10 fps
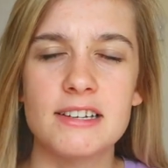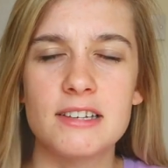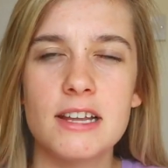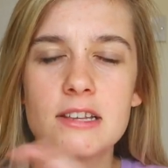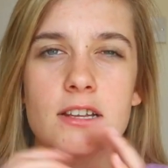
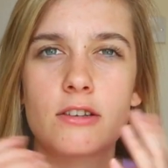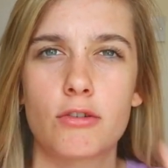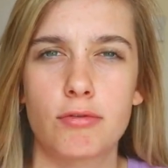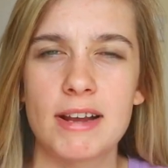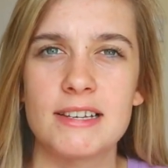It's
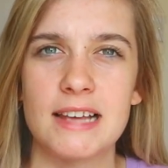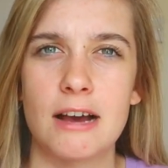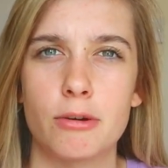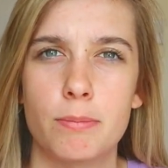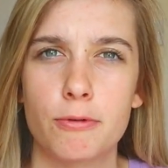crazy
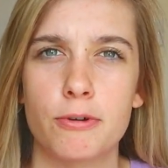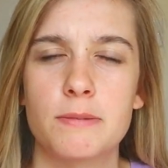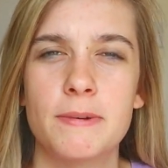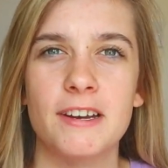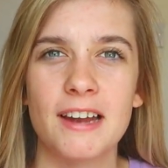how good
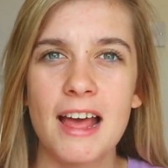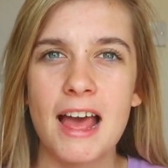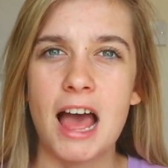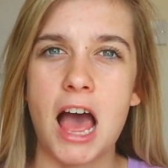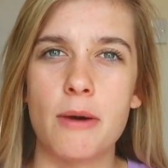Bruno's been and
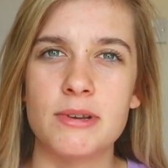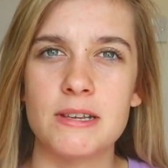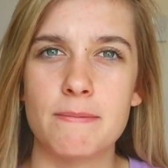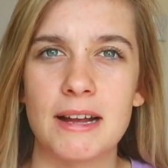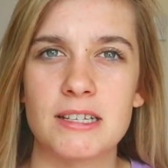how he's
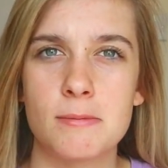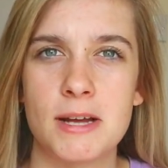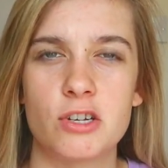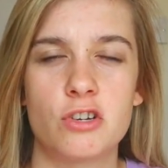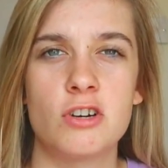impacted
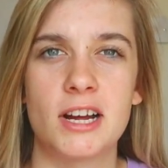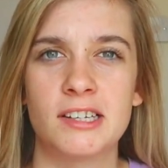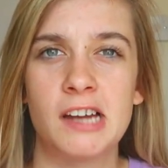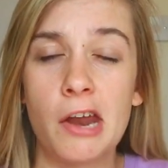Manchester United.